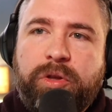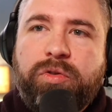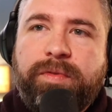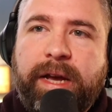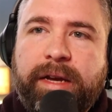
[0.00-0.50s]
but
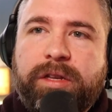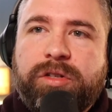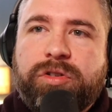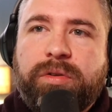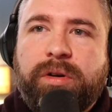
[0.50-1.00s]
you've got
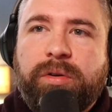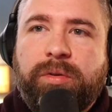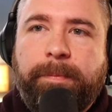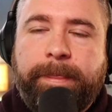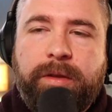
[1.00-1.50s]

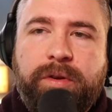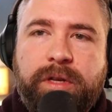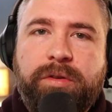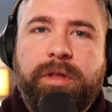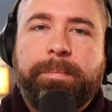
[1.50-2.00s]
control you
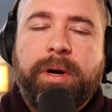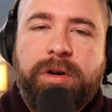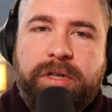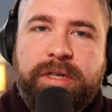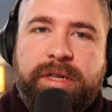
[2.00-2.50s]
can do the
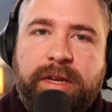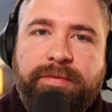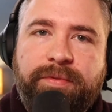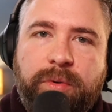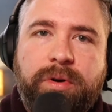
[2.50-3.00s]

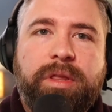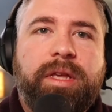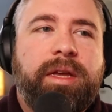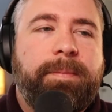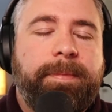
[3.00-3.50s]
purchasing for
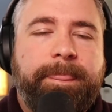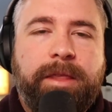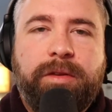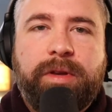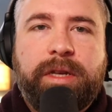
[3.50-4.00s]

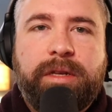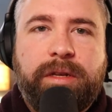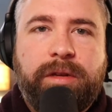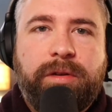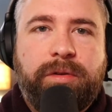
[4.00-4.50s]
them you can
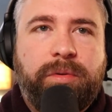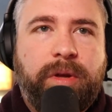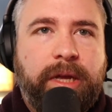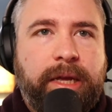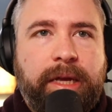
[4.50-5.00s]

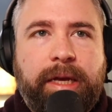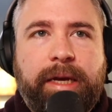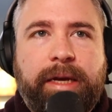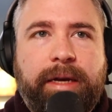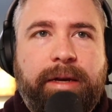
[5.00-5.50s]
do
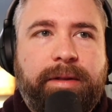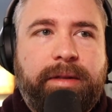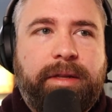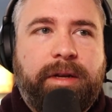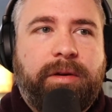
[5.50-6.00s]
uh,
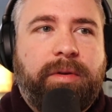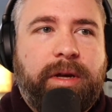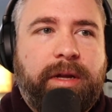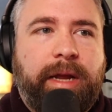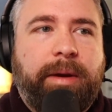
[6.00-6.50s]
you know
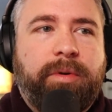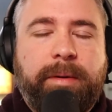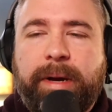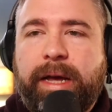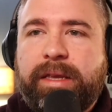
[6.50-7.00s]
i
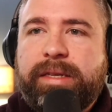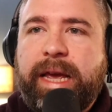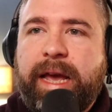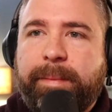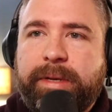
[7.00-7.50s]
want to buy this
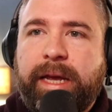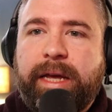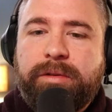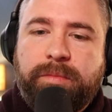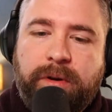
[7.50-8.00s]
app
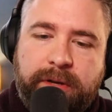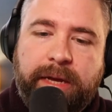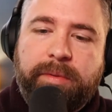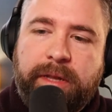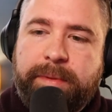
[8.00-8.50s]
dad
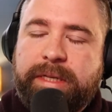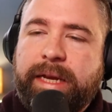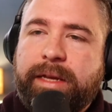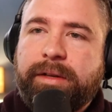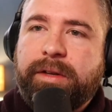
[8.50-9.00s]
okay well let me
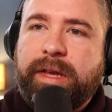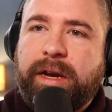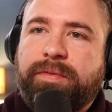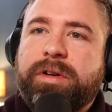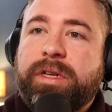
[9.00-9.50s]
take a look
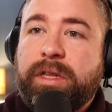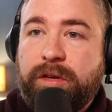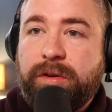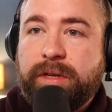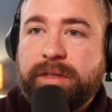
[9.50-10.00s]
at it first and
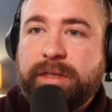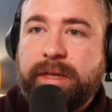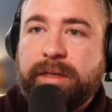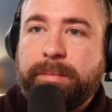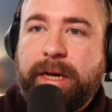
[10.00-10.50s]
then you can
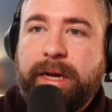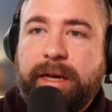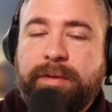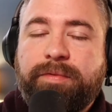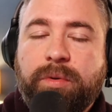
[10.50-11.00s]
select to
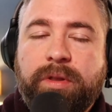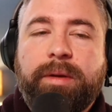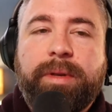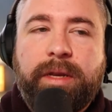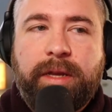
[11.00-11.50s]
buy it for
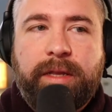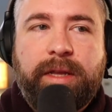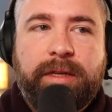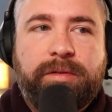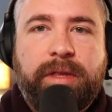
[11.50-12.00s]
them and,
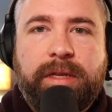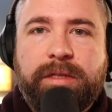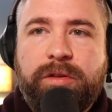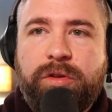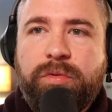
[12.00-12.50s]
and that sort of thing
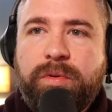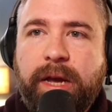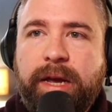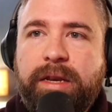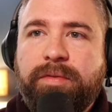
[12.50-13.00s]
so you
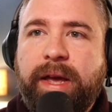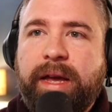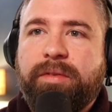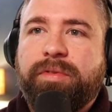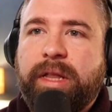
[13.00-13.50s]
kind of
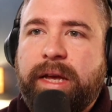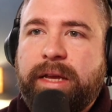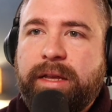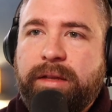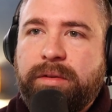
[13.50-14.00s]
have
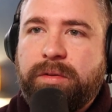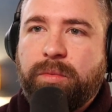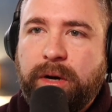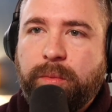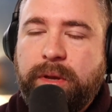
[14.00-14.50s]
like
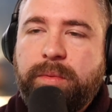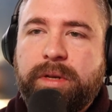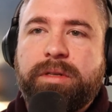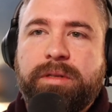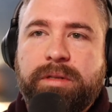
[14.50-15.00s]
where we
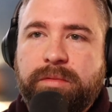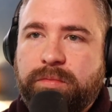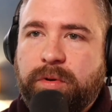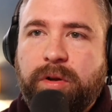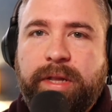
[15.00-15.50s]
would
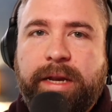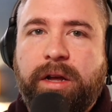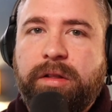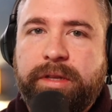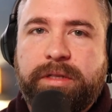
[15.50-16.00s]
roll out
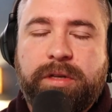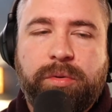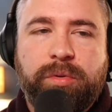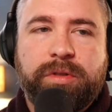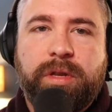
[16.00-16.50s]
all these
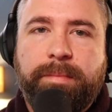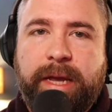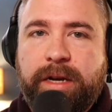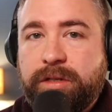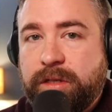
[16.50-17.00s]
tools to
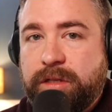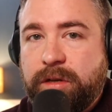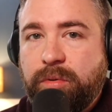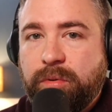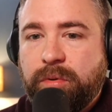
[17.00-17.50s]
manage a
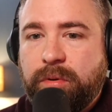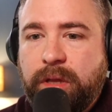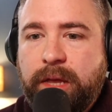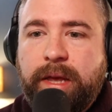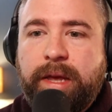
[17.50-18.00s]

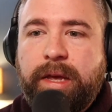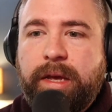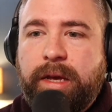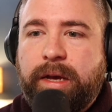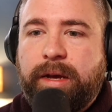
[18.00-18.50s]
school
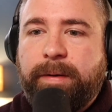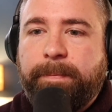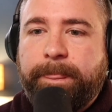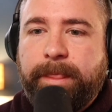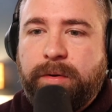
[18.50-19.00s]

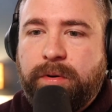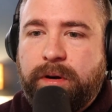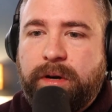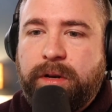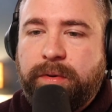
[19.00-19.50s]
um,
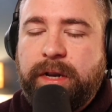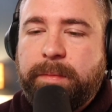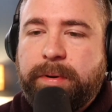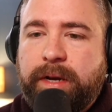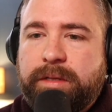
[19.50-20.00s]
or you know an
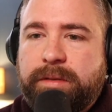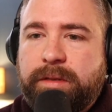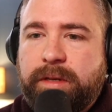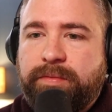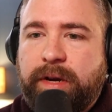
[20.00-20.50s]
enterprise
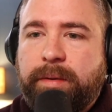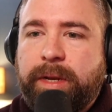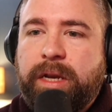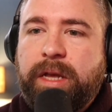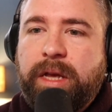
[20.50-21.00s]

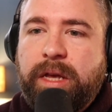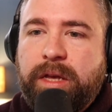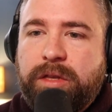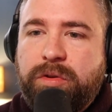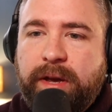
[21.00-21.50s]
environment
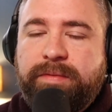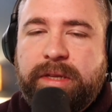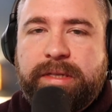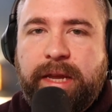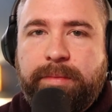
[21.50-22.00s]
you have
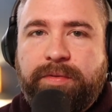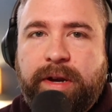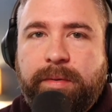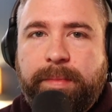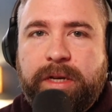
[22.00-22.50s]
the same
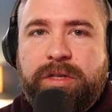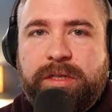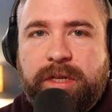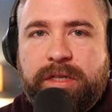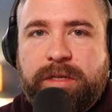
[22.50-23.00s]
environment, but it's
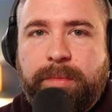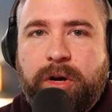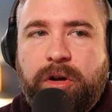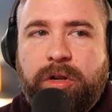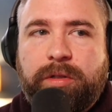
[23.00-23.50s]
just a
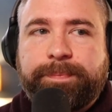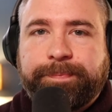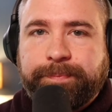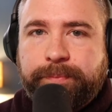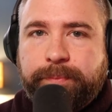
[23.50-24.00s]

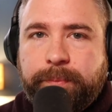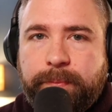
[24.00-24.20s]
small